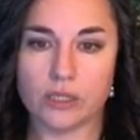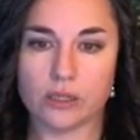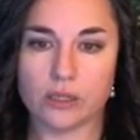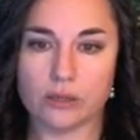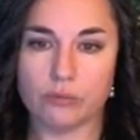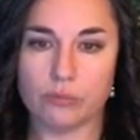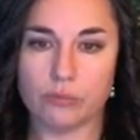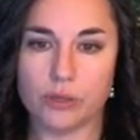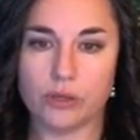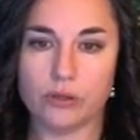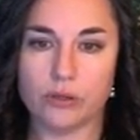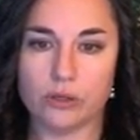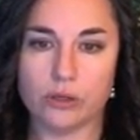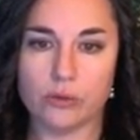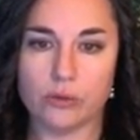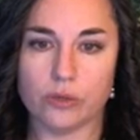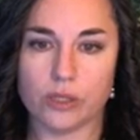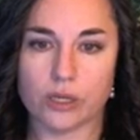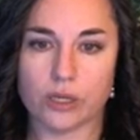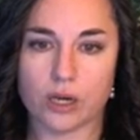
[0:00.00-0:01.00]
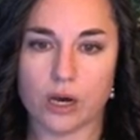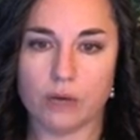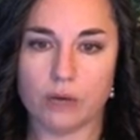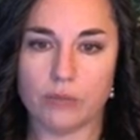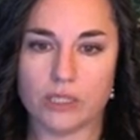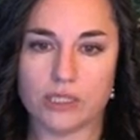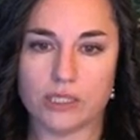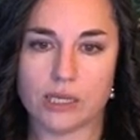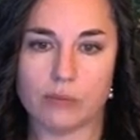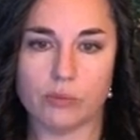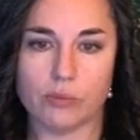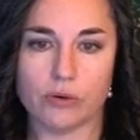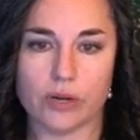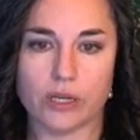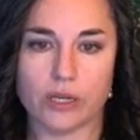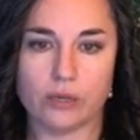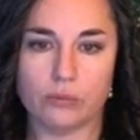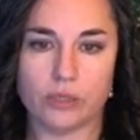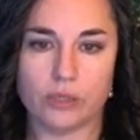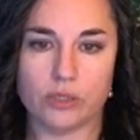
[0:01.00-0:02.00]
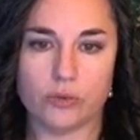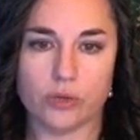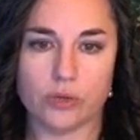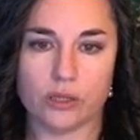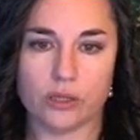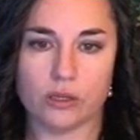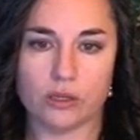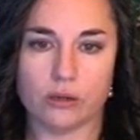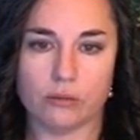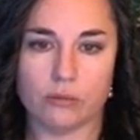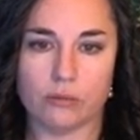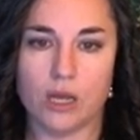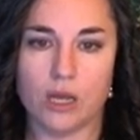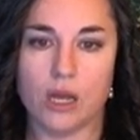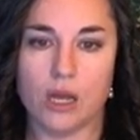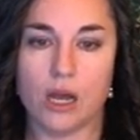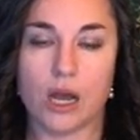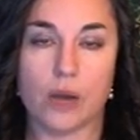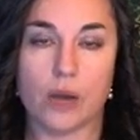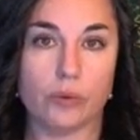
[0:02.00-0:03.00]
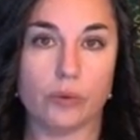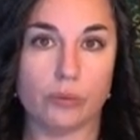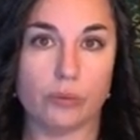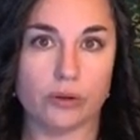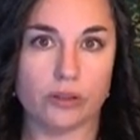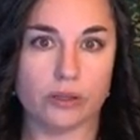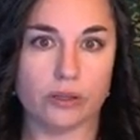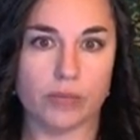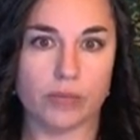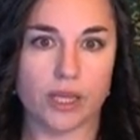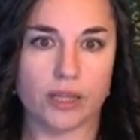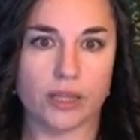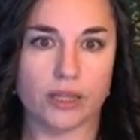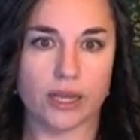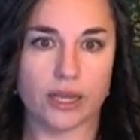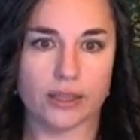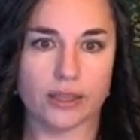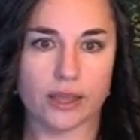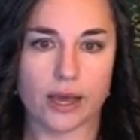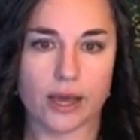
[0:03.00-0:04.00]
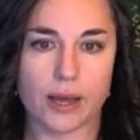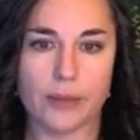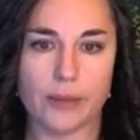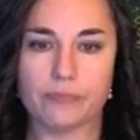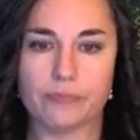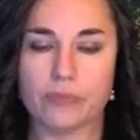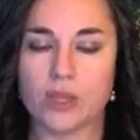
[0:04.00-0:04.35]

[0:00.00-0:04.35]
a computer with a comma separated between them, I would put them in like that.